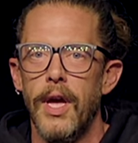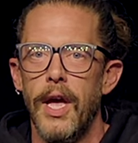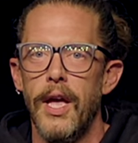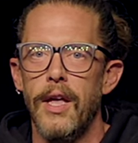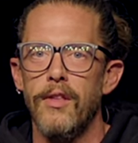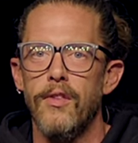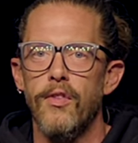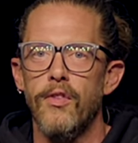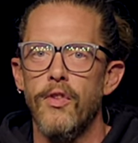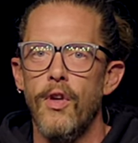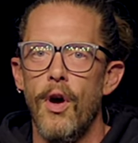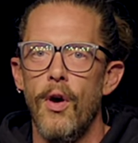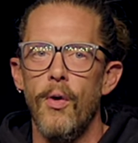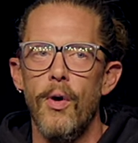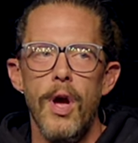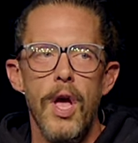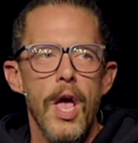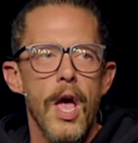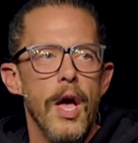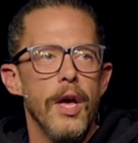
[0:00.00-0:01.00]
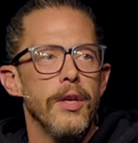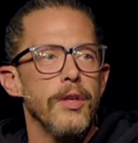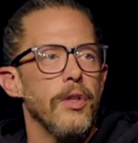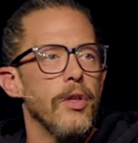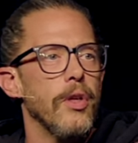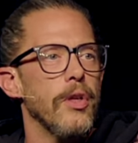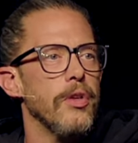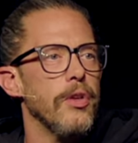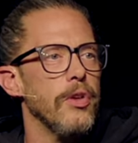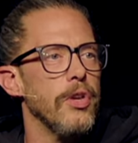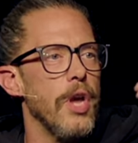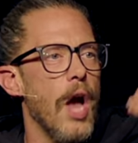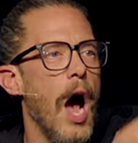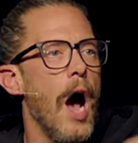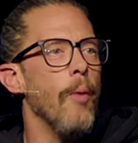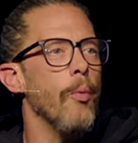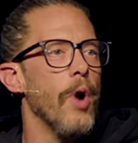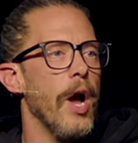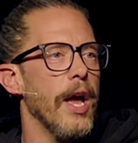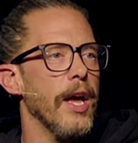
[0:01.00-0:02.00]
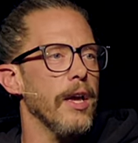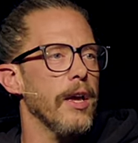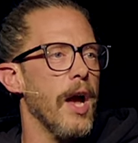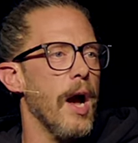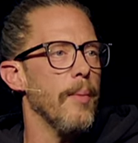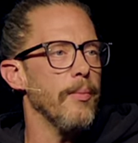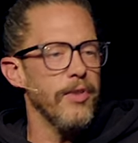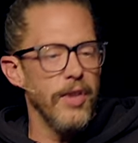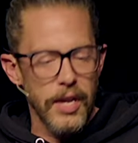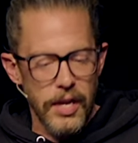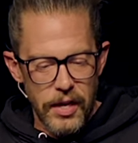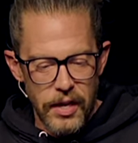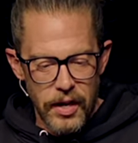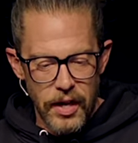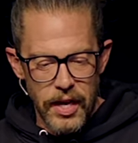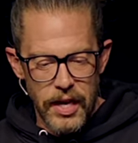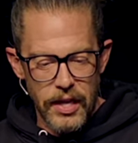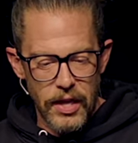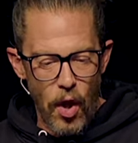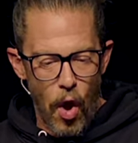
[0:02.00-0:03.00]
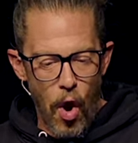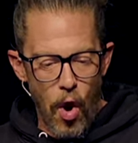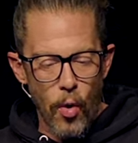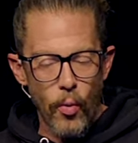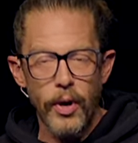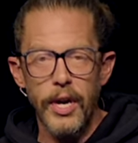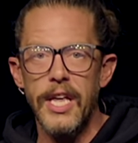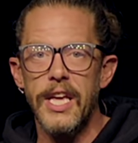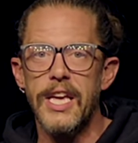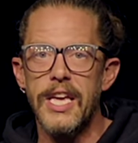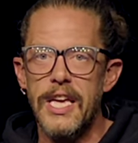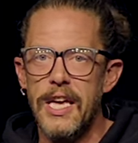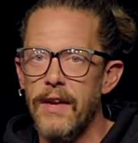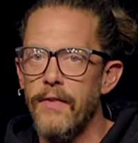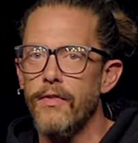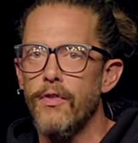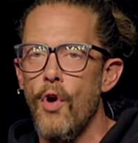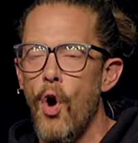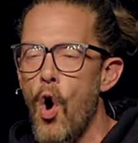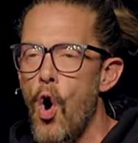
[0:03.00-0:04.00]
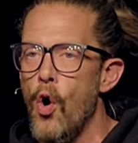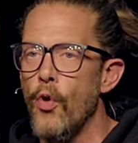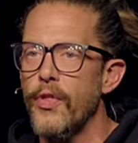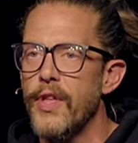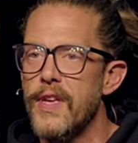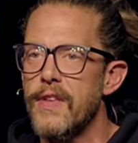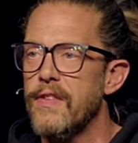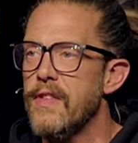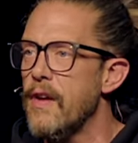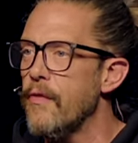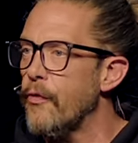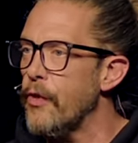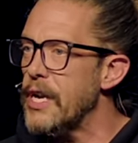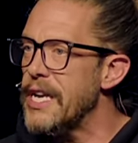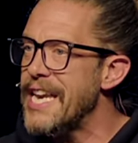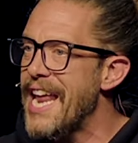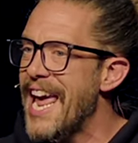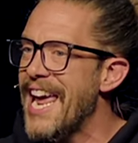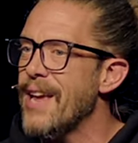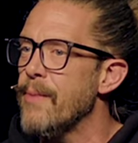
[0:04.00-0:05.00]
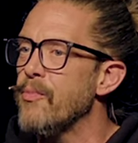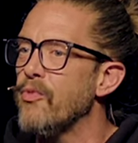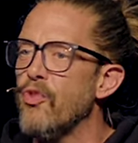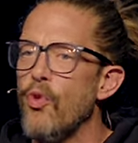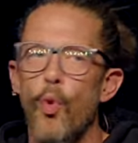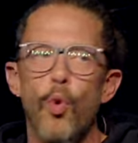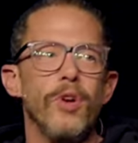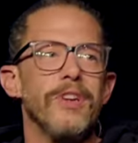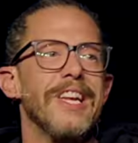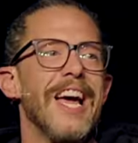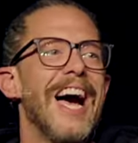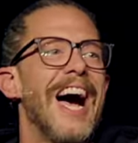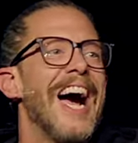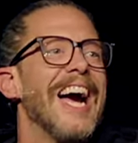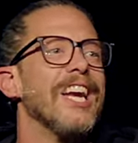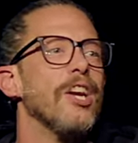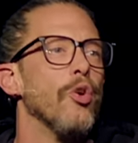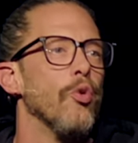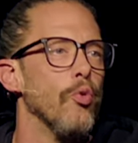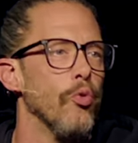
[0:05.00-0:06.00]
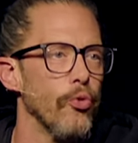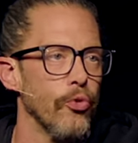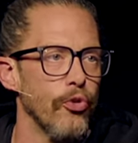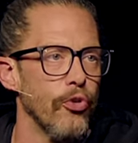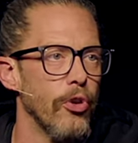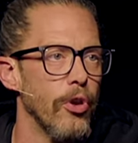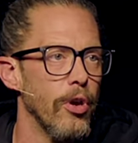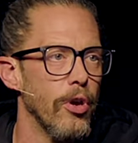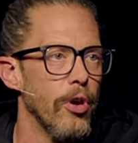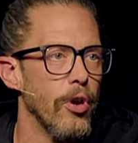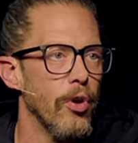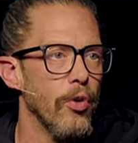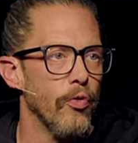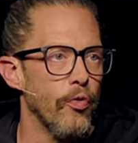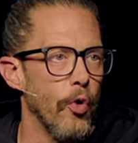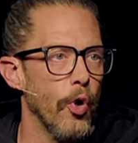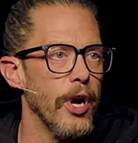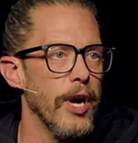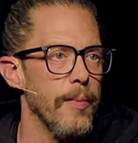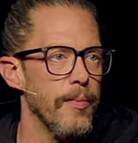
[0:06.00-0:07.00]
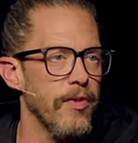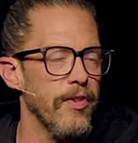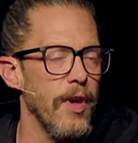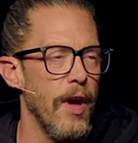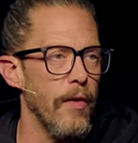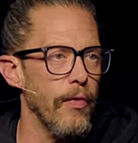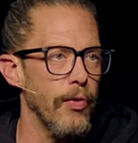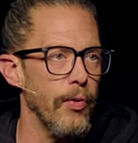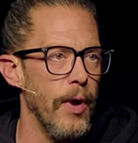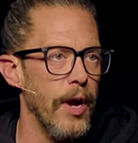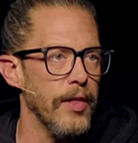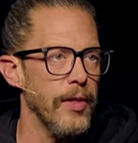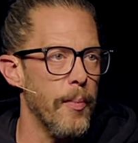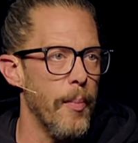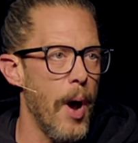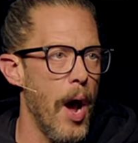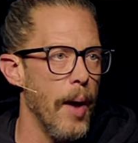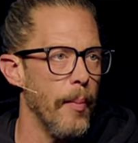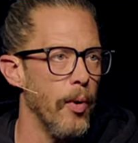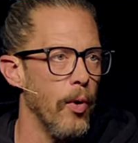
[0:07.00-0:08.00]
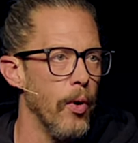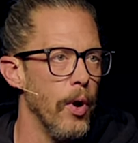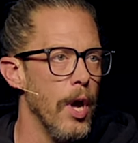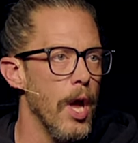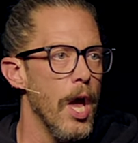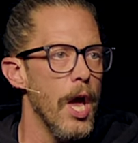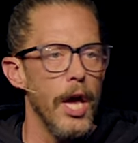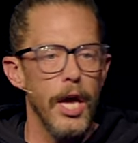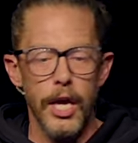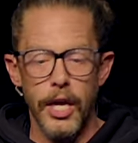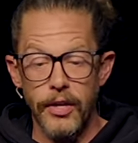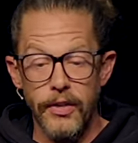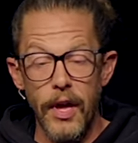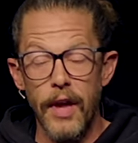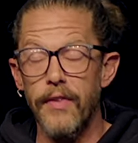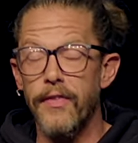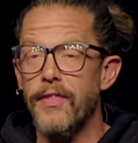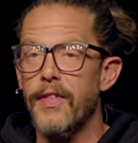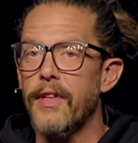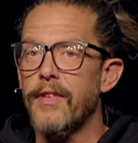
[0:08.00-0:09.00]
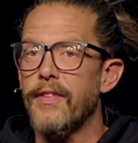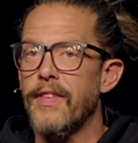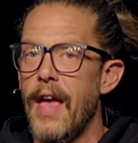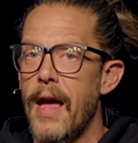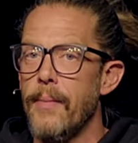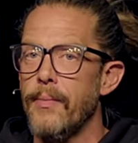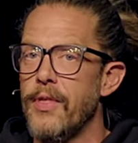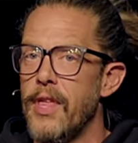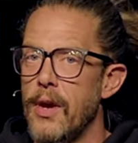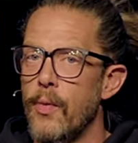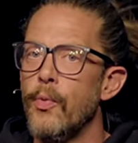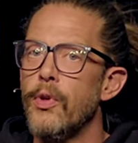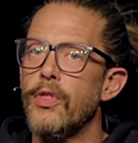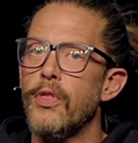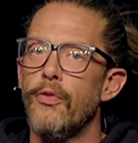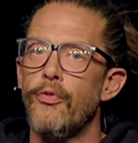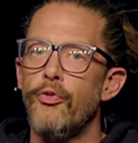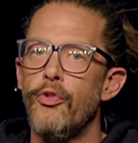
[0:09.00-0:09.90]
And so Yahweh comes in and he already gives all these different names or titles for himself throughout the Bible. He does the same thing with the